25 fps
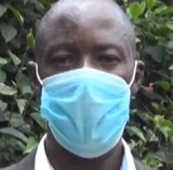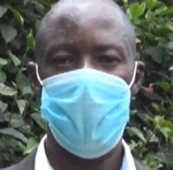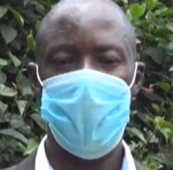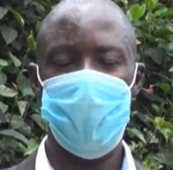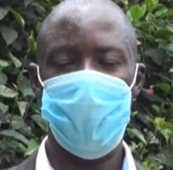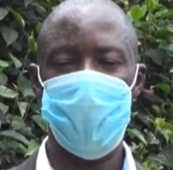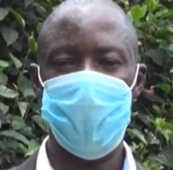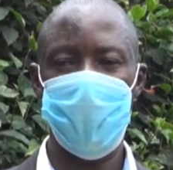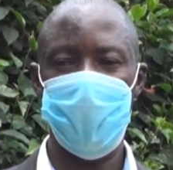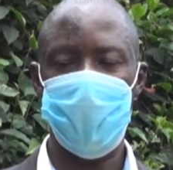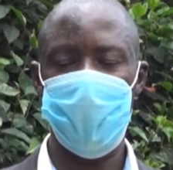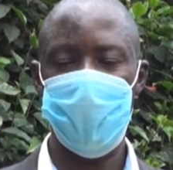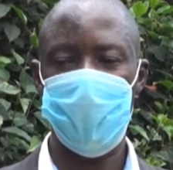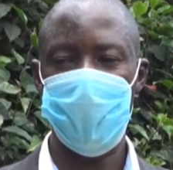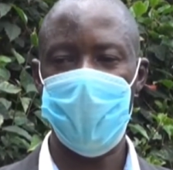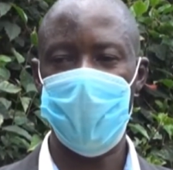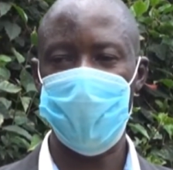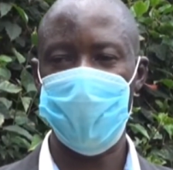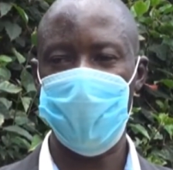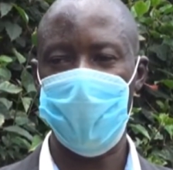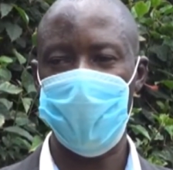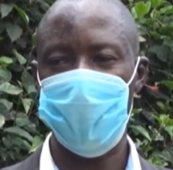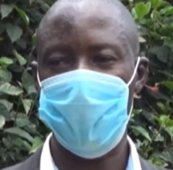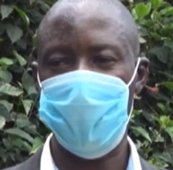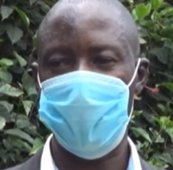If the
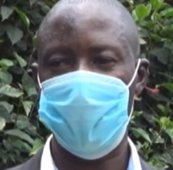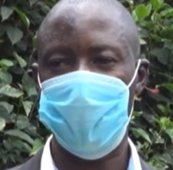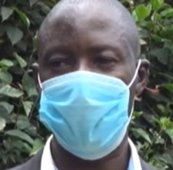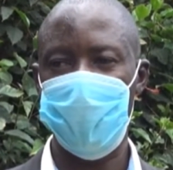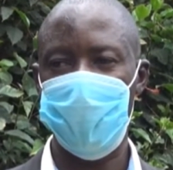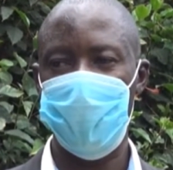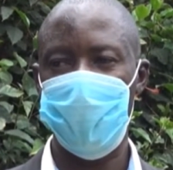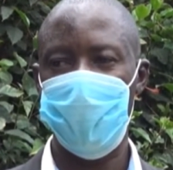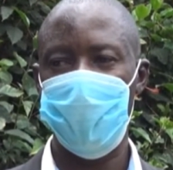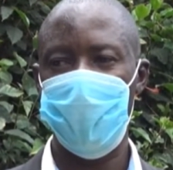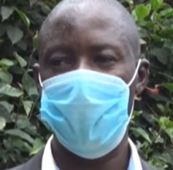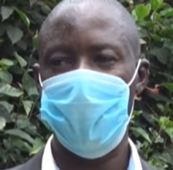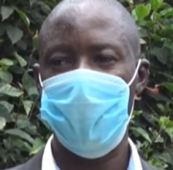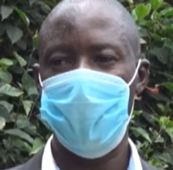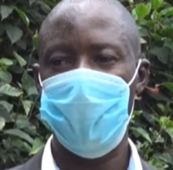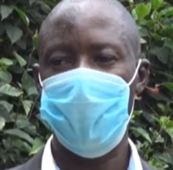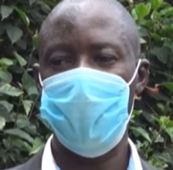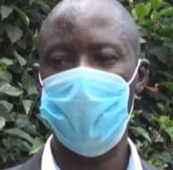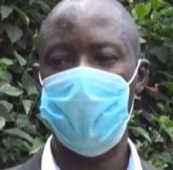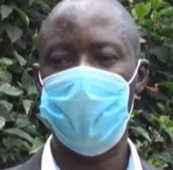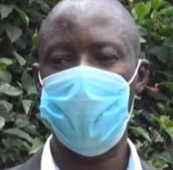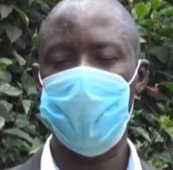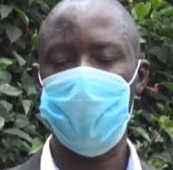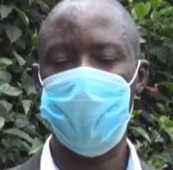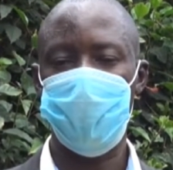teachers are tested,
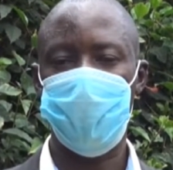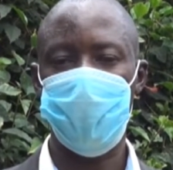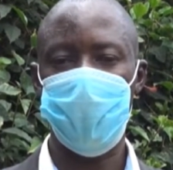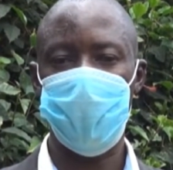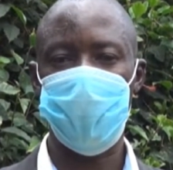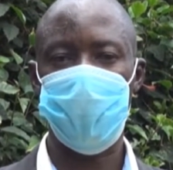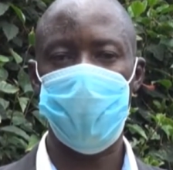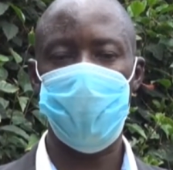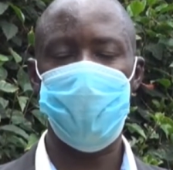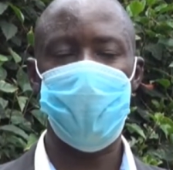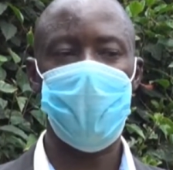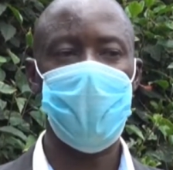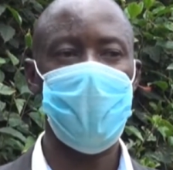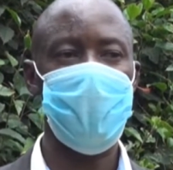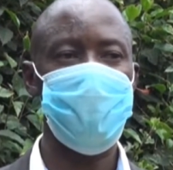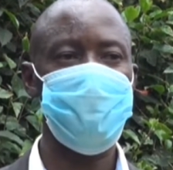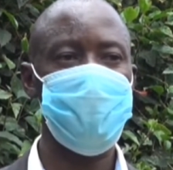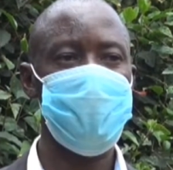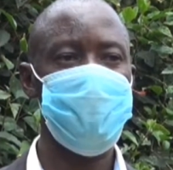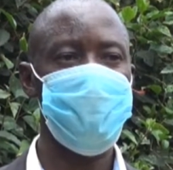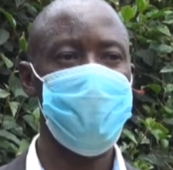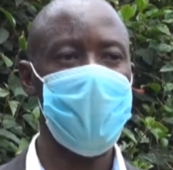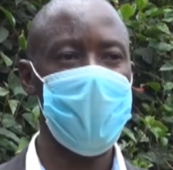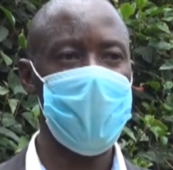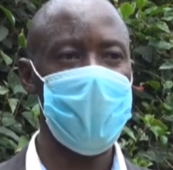it also
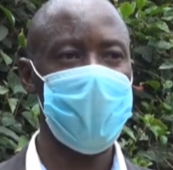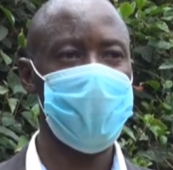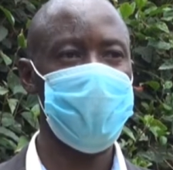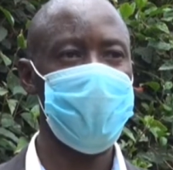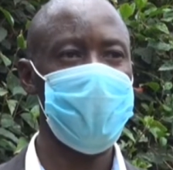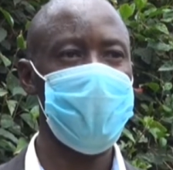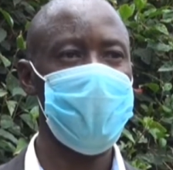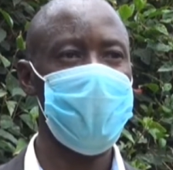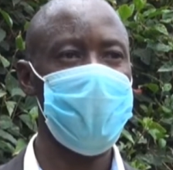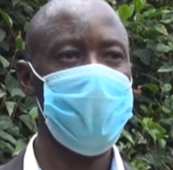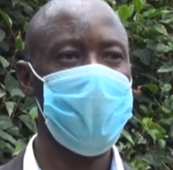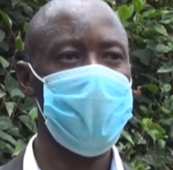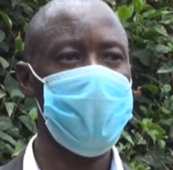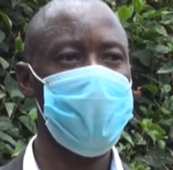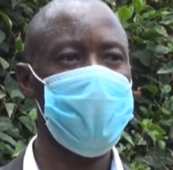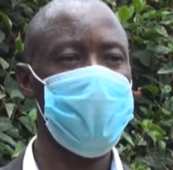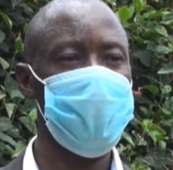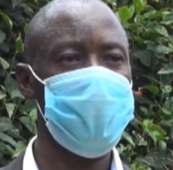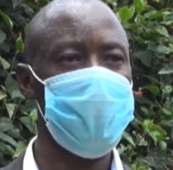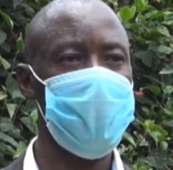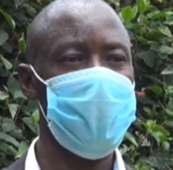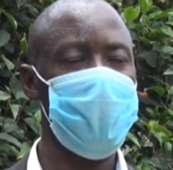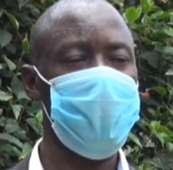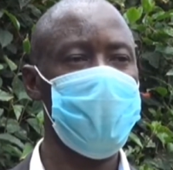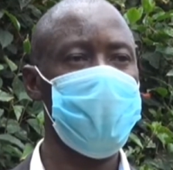becomes mandatory that the
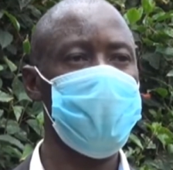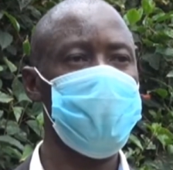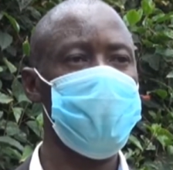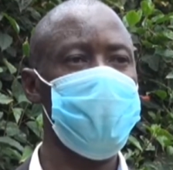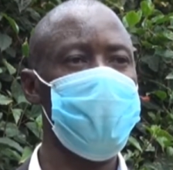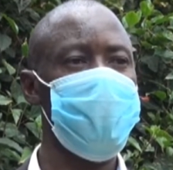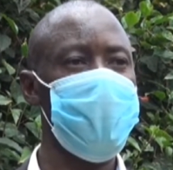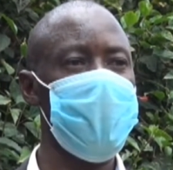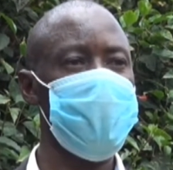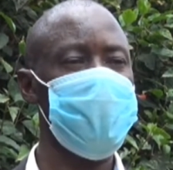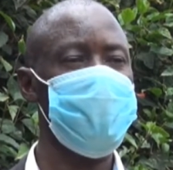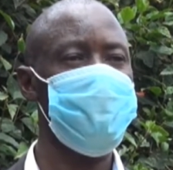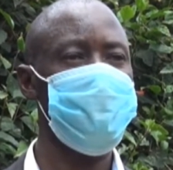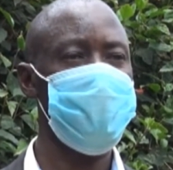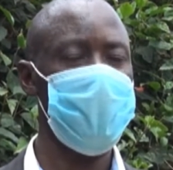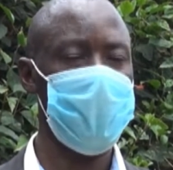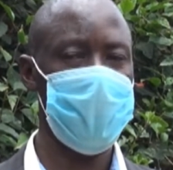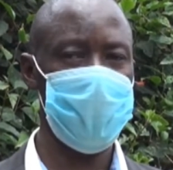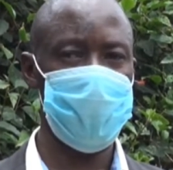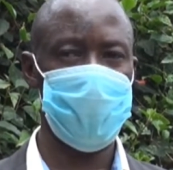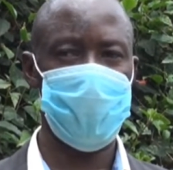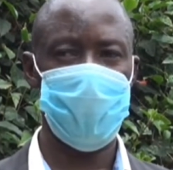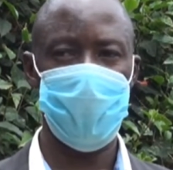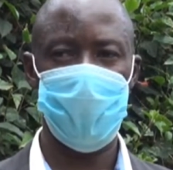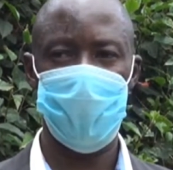children also must be
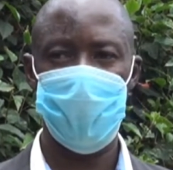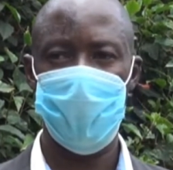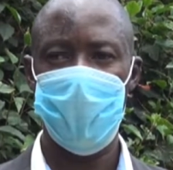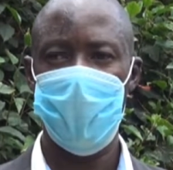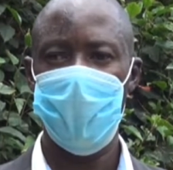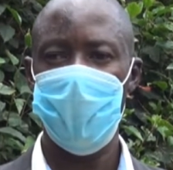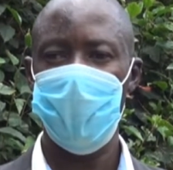tested.